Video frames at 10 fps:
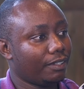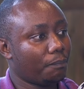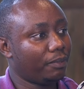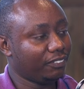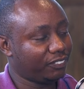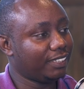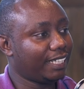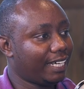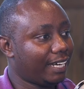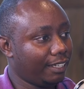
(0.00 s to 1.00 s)
uplifting
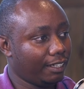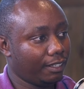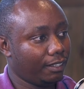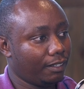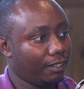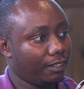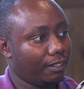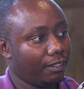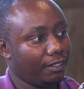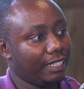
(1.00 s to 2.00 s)
the
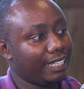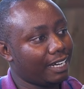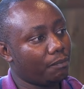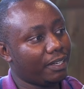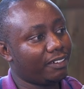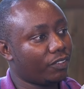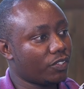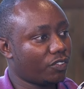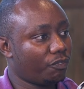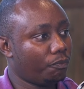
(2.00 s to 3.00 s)
income
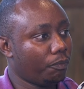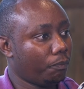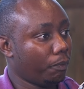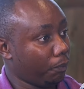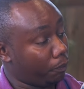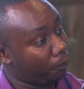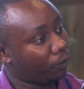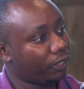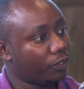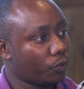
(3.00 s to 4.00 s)
levels of maybe
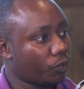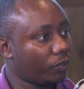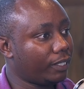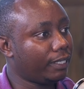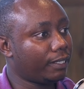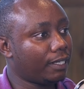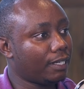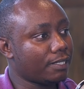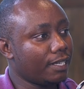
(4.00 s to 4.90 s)
people in rural areas.